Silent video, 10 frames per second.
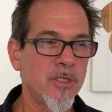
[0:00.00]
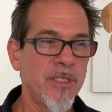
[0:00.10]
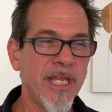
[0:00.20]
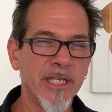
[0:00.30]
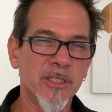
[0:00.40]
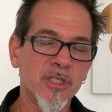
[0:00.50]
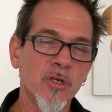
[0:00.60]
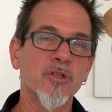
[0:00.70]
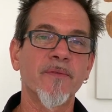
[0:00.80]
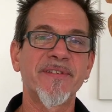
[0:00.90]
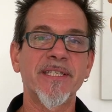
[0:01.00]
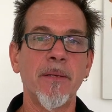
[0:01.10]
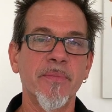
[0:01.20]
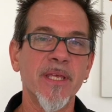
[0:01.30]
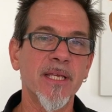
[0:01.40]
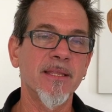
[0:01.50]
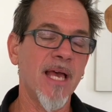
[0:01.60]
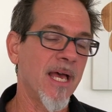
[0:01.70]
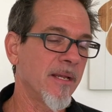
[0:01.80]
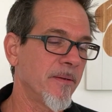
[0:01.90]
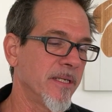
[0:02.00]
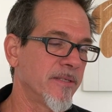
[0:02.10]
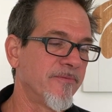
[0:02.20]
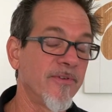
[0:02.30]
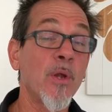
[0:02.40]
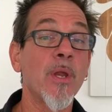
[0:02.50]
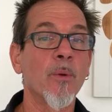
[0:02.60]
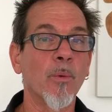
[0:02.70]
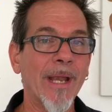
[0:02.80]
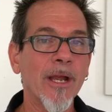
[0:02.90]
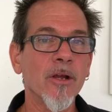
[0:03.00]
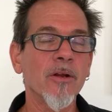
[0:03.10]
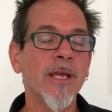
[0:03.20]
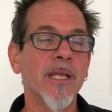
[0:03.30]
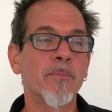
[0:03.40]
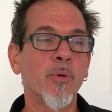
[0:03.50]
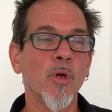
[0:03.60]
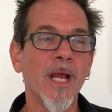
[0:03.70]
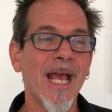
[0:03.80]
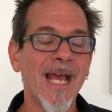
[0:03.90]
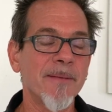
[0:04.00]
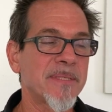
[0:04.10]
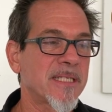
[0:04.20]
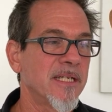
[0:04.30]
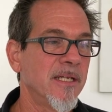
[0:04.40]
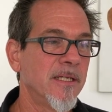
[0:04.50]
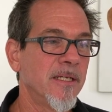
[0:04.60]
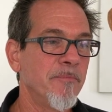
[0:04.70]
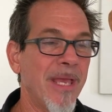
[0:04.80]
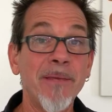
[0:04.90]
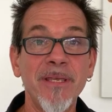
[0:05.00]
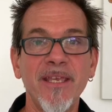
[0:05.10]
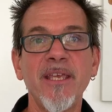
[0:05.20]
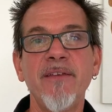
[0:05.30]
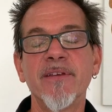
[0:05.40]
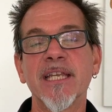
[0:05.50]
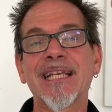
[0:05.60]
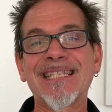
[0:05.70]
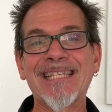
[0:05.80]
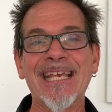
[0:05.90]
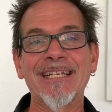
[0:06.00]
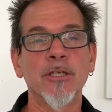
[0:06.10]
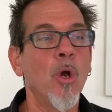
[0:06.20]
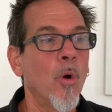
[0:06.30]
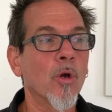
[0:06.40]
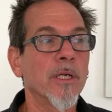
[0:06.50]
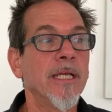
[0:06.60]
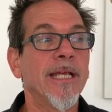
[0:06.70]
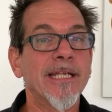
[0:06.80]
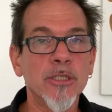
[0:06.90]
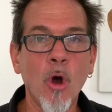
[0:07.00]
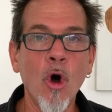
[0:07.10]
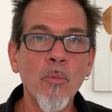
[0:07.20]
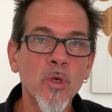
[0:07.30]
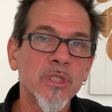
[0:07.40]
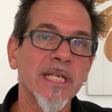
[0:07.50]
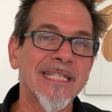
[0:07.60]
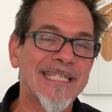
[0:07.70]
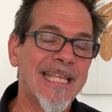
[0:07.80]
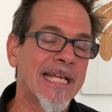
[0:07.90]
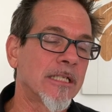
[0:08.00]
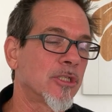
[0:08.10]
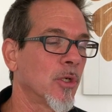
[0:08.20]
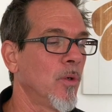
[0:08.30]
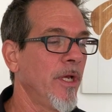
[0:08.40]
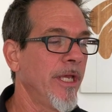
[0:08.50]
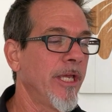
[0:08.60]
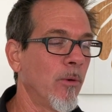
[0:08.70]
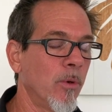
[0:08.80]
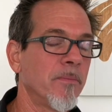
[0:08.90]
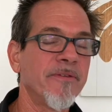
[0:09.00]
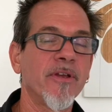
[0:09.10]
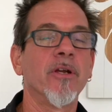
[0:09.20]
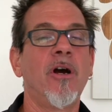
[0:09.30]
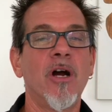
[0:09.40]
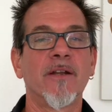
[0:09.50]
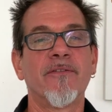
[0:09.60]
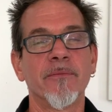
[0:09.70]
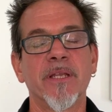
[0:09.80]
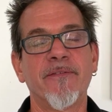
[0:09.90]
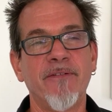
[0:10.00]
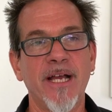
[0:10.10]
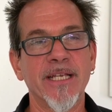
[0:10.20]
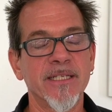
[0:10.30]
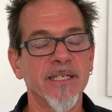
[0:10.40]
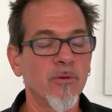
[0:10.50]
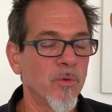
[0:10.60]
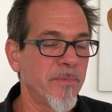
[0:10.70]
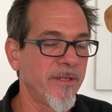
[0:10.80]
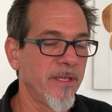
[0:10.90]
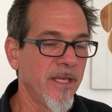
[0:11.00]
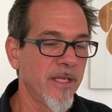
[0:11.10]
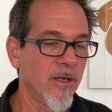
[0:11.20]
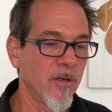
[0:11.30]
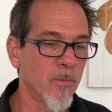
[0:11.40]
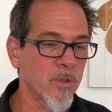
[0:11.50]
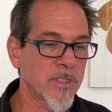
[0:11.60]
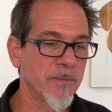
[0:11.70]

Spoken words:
in search of something that is very rare and perhaps maybe even extinct, or it's almost extinct, so it will be very hard for me to find. It will be almost